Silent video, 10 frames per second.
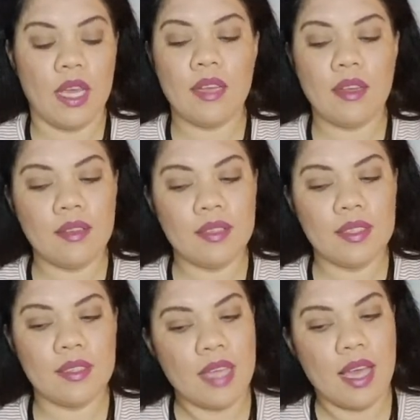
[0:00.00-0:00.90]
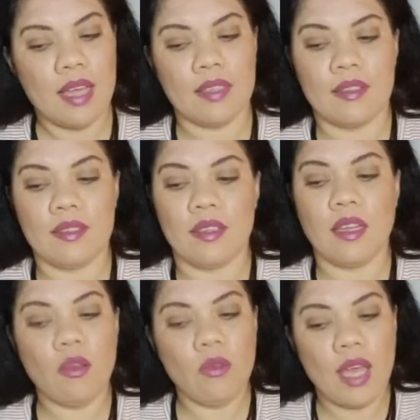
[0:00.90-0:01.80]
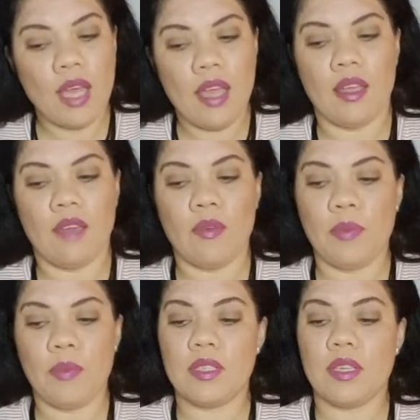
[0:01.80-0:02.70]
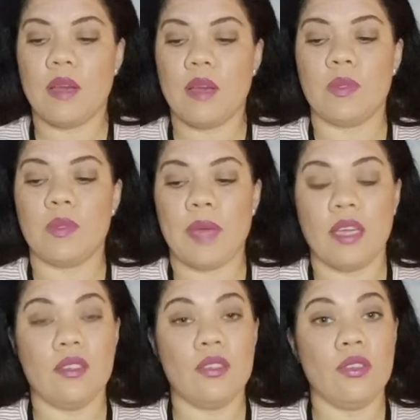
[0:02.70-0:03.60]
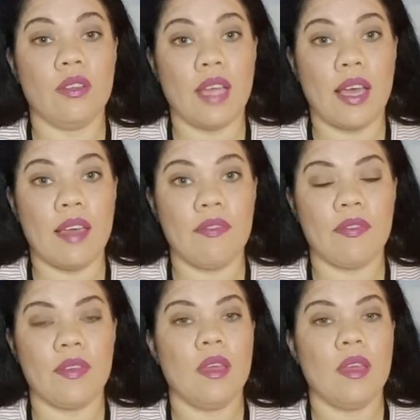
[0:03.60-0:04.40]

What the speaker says: and understand that, okay, if a person comes back into your life,